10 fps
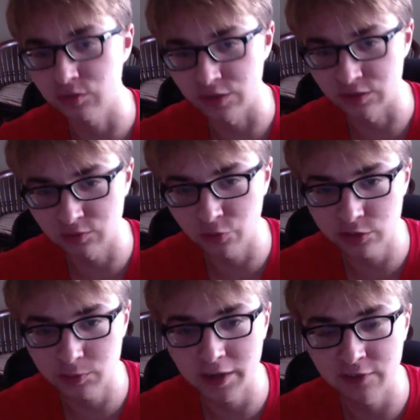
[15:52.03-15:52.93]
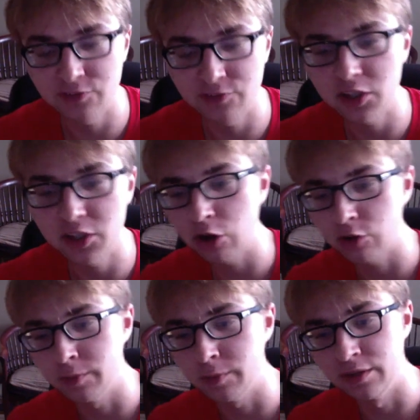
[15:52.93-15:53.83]
voiced by Phil Hartman.
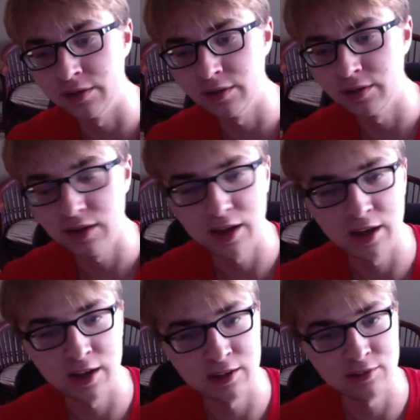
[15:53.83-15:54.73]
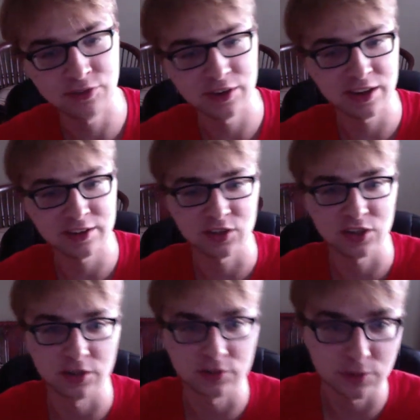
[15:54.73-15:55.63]
Fantastic character.